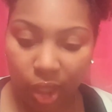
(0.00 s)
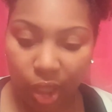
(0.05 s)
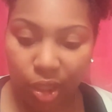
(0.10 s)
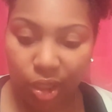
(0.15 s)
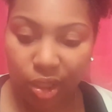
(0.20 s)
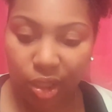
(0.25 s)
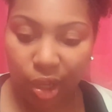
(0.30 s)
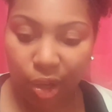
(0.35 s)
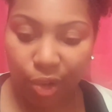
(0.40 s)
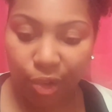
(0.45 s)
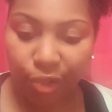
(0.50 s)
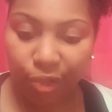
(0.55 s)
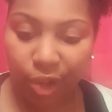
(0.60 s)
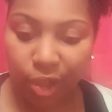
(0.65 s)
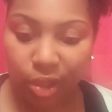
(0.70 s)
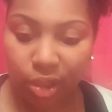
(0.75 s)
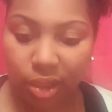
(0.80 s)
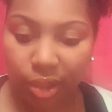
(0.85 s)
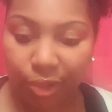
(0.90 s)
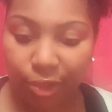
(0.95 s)
So,
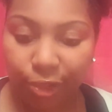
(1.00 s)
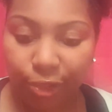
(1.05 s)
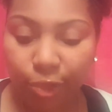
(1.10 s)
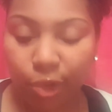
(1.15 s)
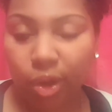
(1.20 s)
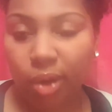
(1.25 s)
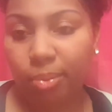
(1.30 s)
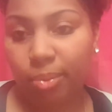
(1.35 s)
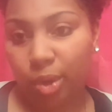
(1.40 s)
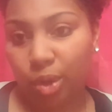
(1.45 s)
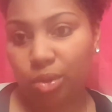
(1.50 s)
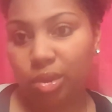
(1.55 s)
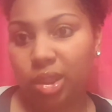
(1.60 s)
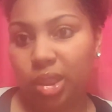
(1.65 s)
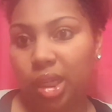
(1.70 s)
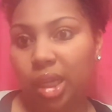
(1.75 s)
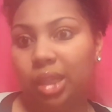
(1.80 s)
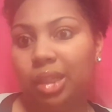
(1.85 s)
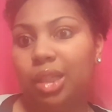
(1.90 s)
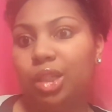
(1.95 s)
first and foremost
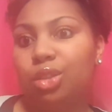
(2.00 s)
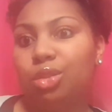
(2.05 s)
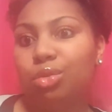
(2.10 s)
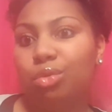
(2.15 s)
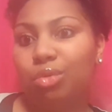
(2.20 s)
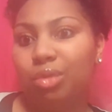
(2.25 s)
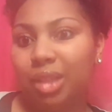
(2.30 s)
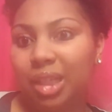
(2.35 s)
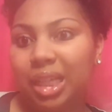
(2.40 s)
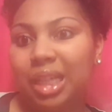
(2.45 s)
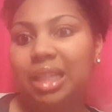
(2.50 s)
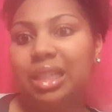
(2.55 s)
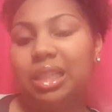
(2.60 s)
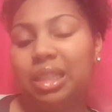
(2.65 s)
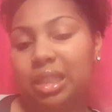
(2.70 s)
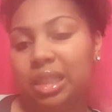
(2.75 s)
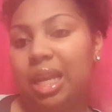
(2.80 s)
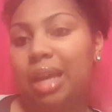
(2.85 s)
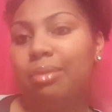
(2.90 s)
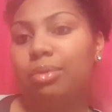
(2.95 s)
thing that you need
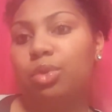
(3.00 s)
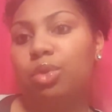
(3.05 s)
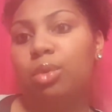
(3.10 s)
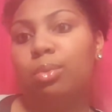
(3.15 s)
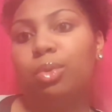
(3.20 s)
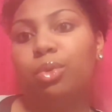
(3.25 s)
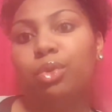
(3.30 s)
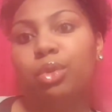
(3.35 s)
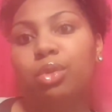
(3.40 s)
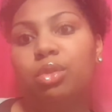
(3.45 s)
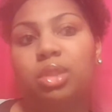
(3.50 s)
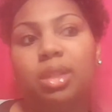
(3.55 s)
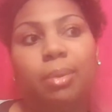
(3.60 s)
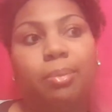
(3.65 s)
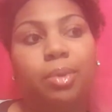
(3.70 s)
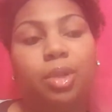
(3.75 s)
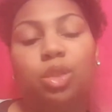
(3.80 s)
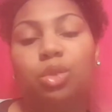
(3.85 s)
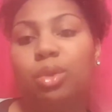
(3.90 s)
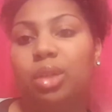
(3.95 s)
to stop doing before you
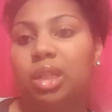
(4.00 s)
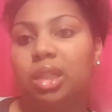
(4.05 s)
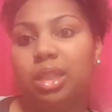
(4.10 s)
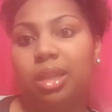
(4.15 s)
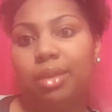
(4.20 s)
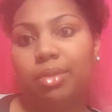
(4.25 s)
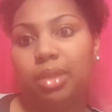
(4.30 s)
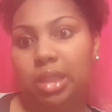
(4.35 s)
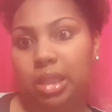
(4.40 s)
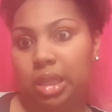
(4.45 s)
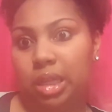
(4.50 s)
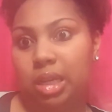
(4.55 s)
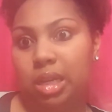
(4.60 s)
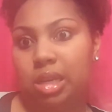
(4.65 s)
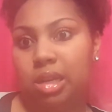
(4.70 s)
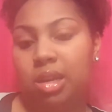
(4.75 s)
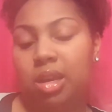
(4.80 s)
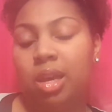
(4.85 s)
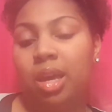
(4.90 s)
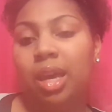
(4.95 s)
step into
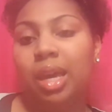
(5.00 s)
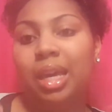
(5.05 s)
2017